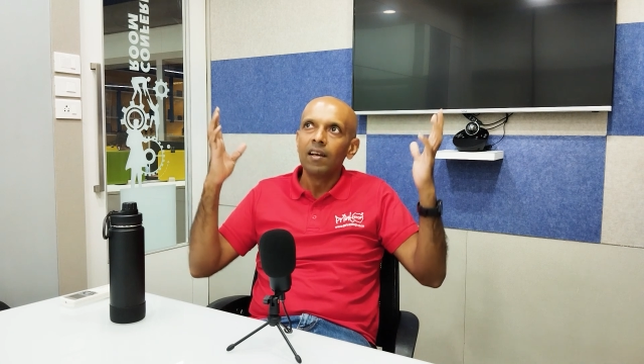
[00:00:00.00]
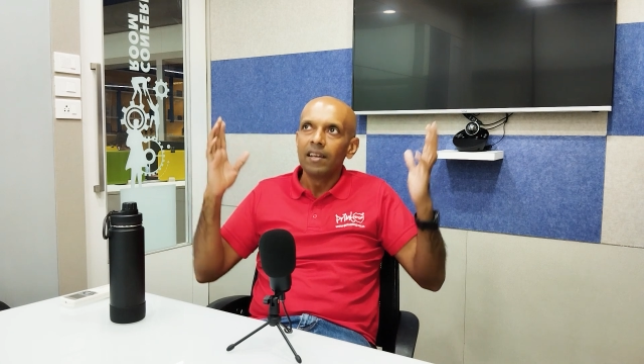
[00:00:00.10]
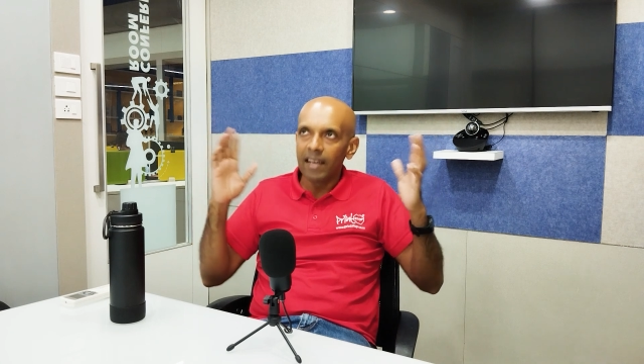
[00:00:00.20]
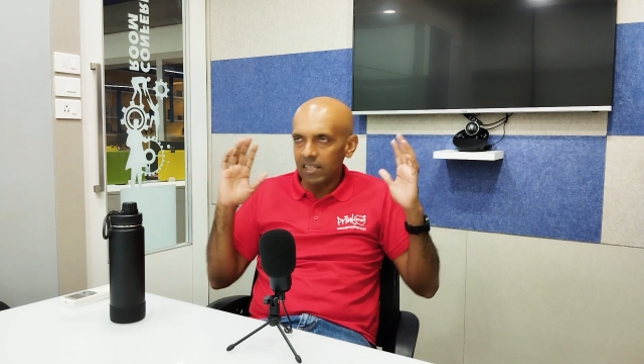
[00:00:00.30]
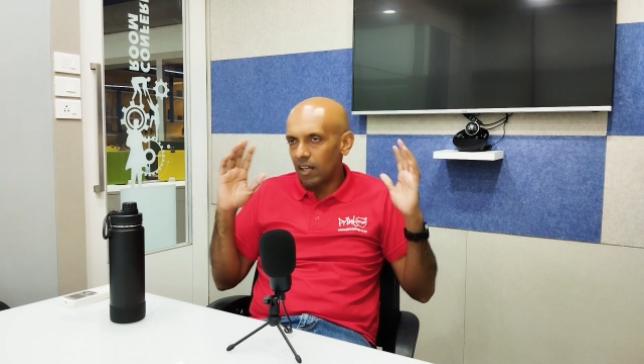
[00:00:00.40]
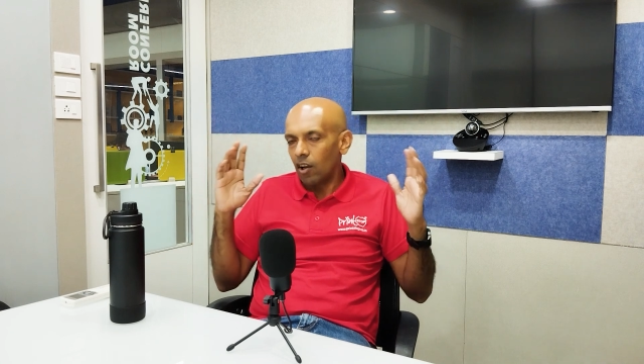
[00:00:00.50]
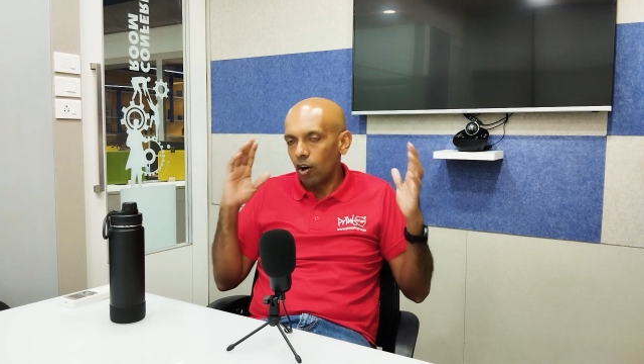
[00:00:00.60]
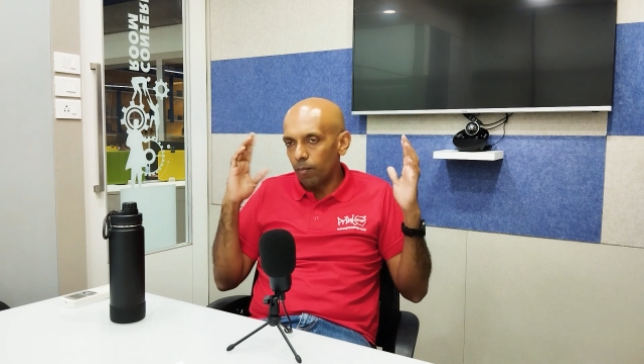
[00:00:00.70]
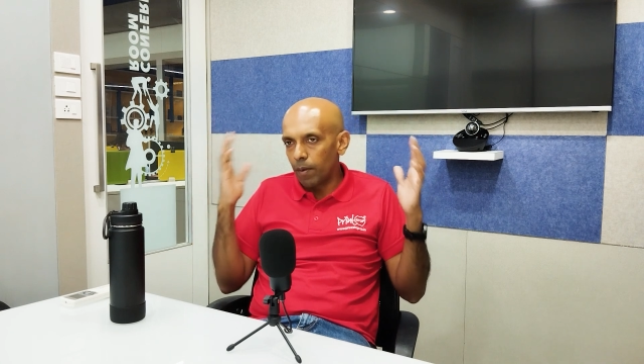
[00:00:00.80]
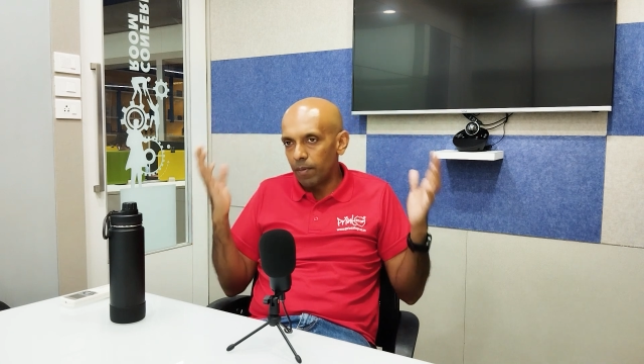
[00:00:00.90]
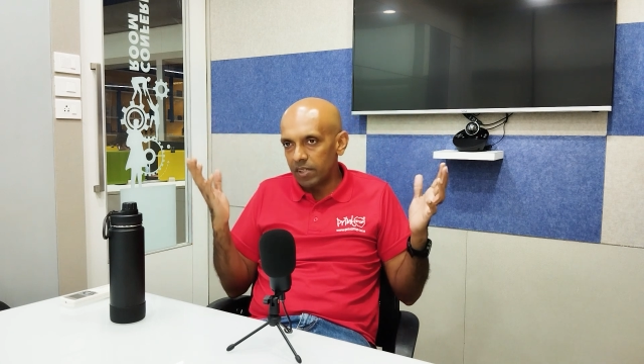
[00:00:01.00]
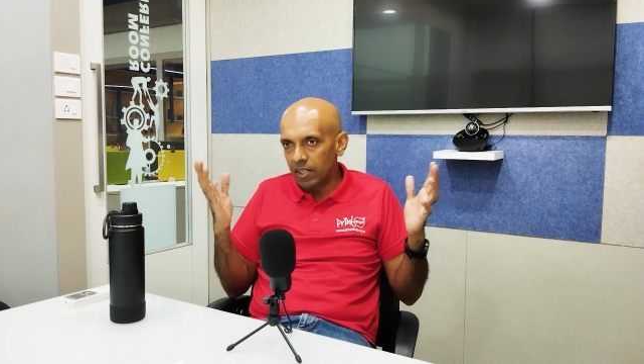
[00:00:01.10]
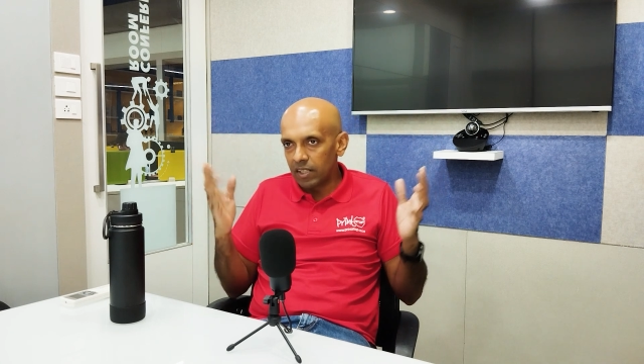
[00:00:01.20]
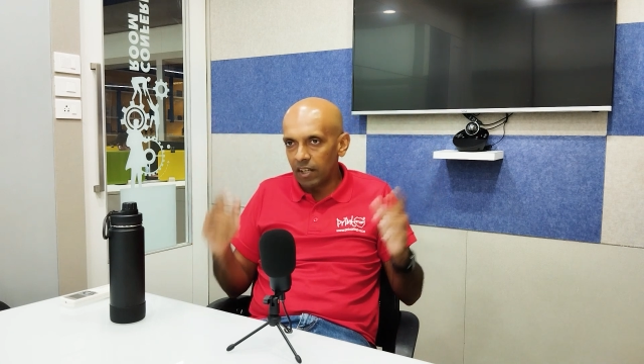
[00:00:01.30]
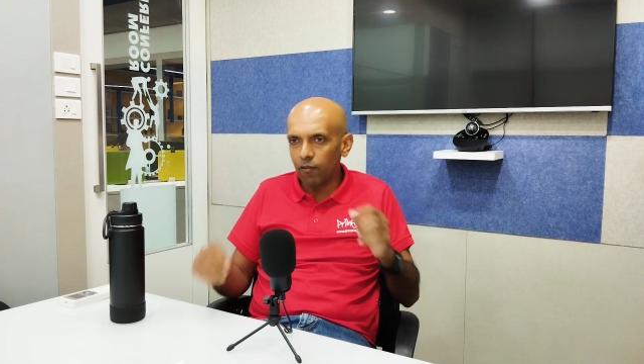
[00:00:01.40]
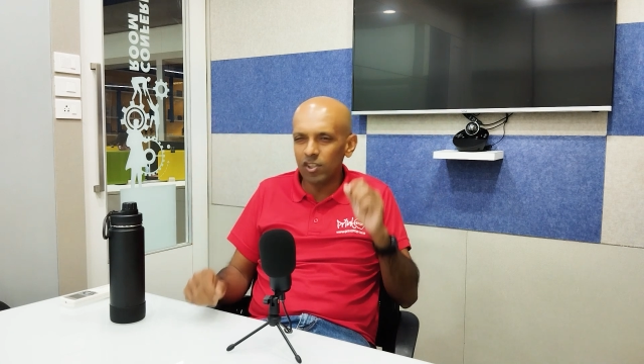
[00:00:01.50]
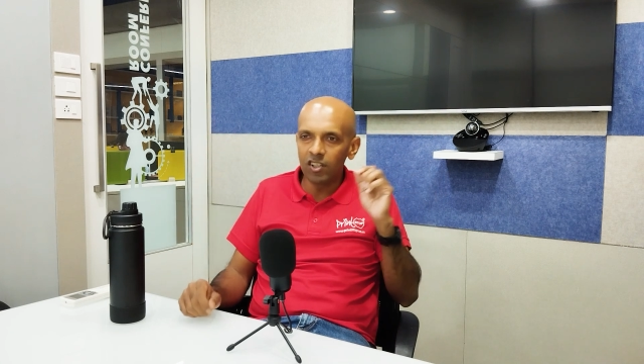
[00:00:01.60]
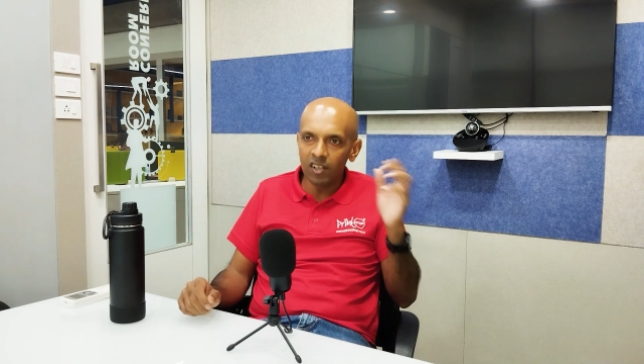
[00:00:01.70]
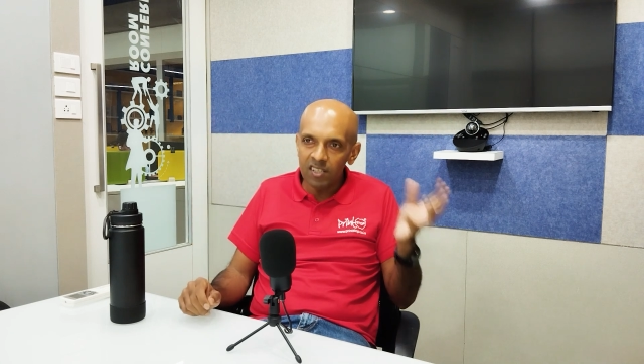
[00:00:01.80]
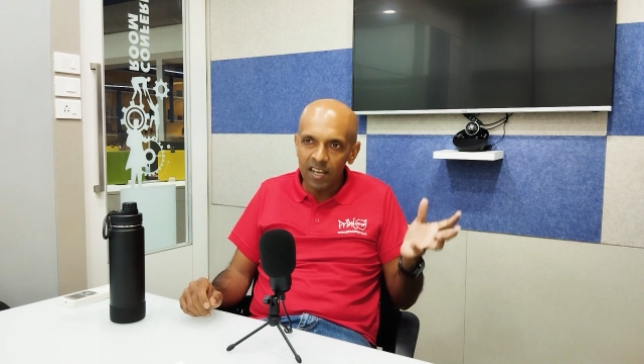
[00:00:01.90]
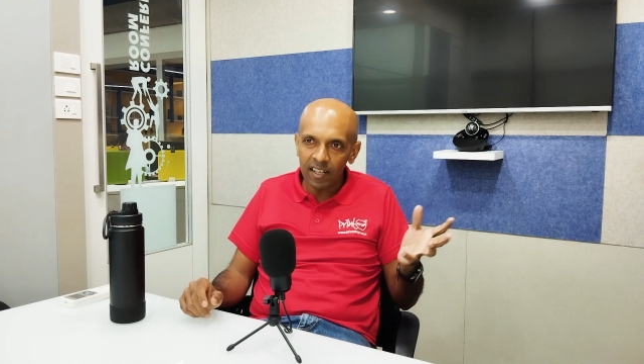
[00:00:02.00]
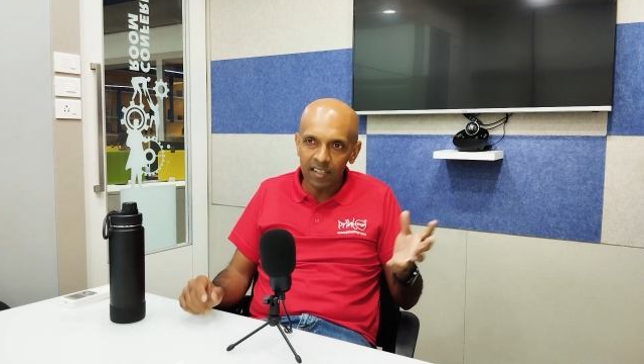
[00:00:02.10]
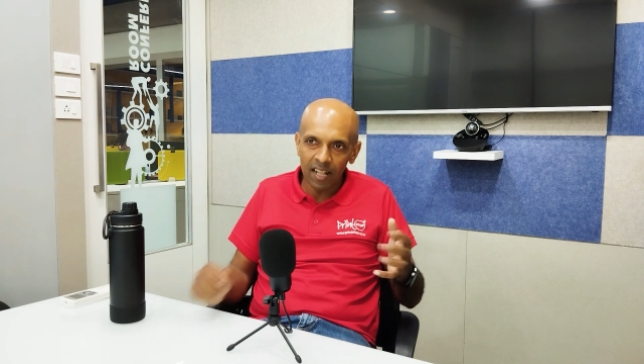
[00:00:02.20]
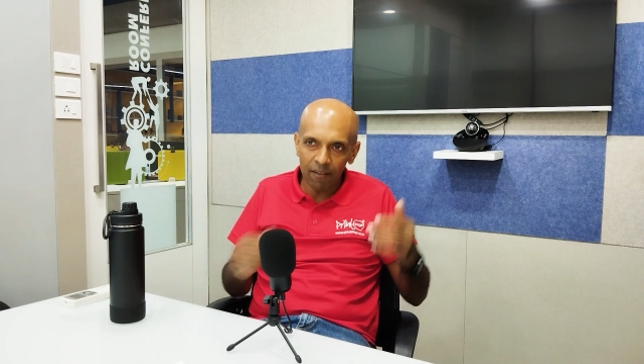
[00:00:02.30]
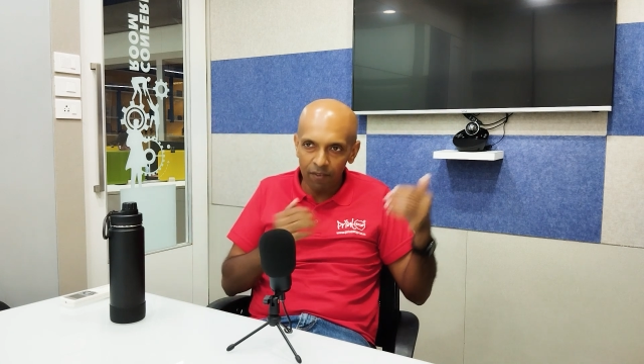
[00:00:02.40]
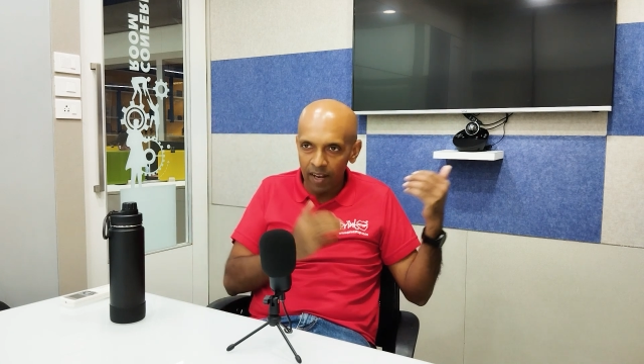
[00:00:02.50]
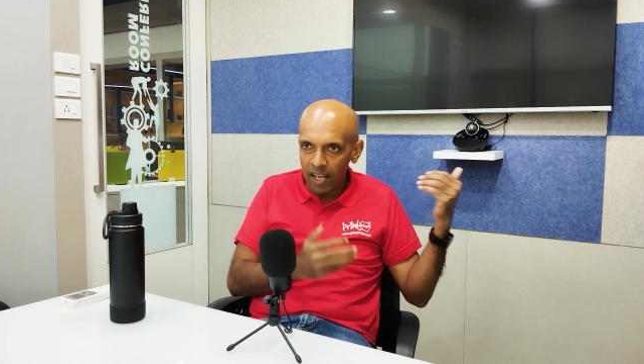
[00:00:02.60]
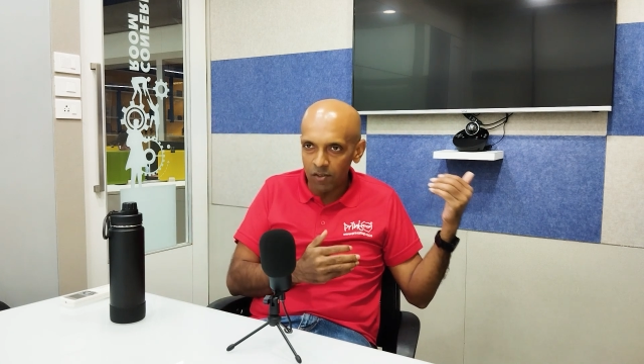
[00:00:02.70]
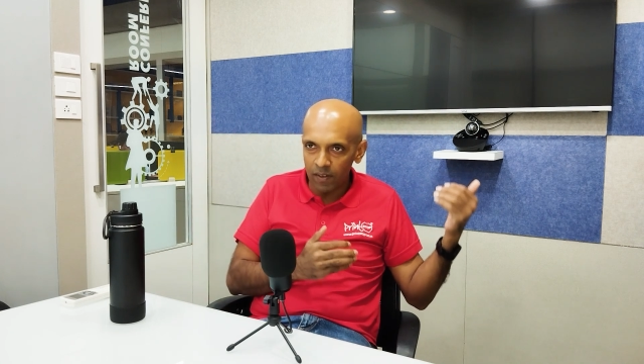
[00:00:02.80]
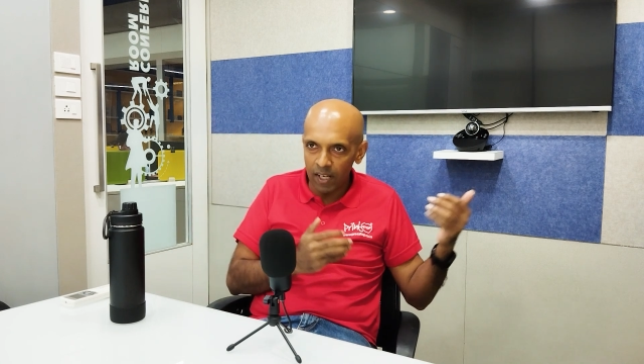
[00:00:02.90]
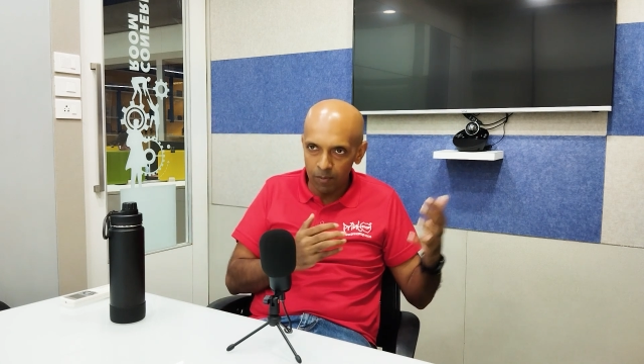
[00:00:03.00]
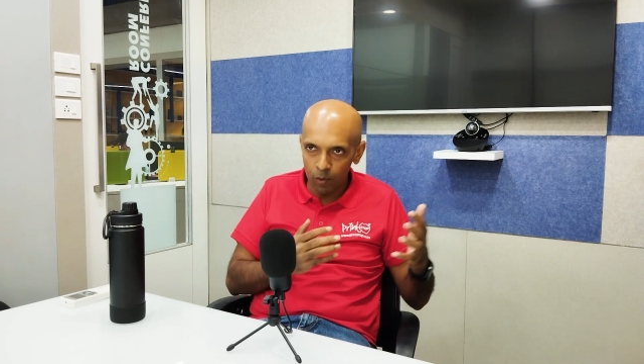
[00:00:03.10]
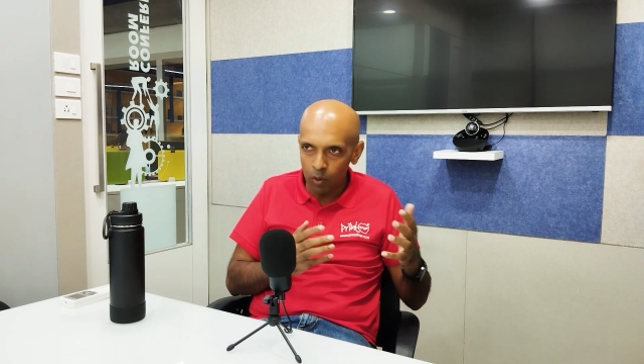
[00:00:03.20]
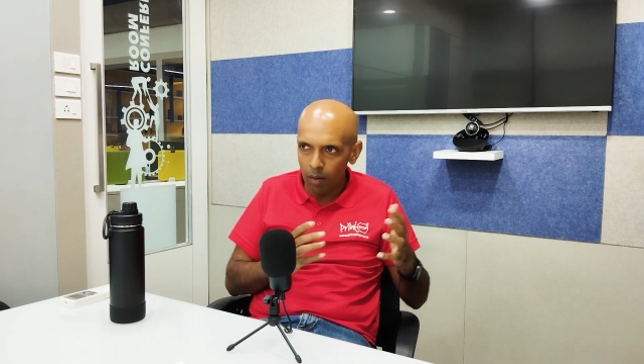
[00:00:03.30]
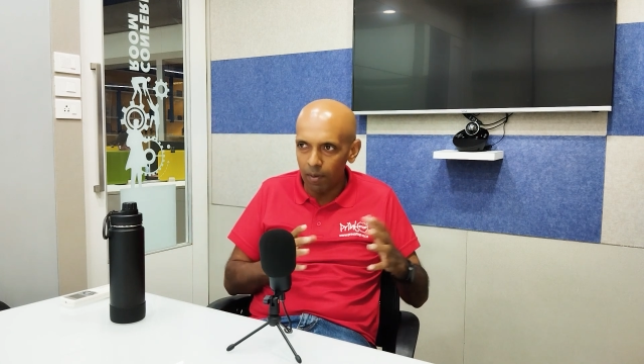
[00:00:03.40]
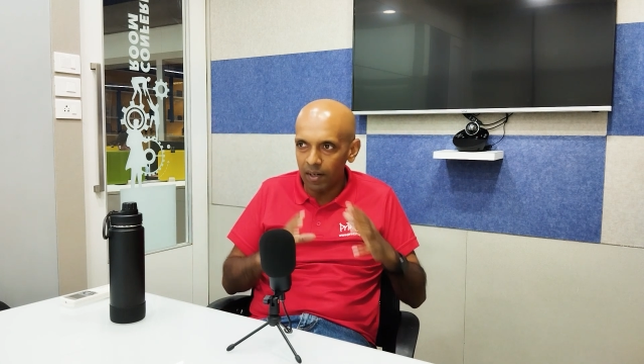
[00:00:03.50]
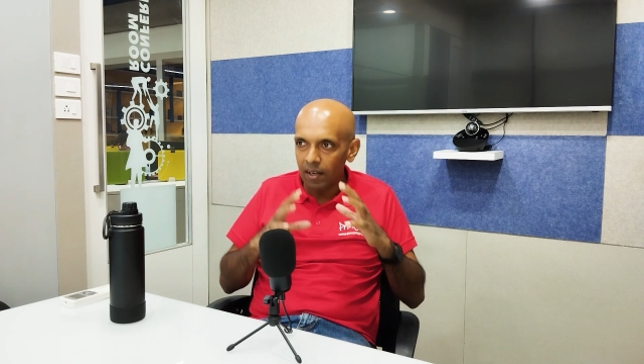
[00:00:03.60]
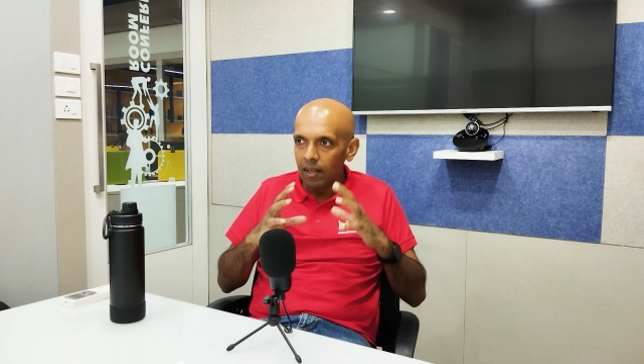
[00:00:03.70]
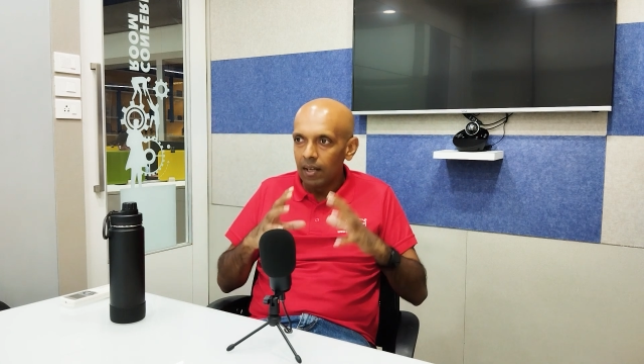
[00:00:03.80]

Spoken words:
Yes, a lot of people still think for certain sectors like finance mein hoga, but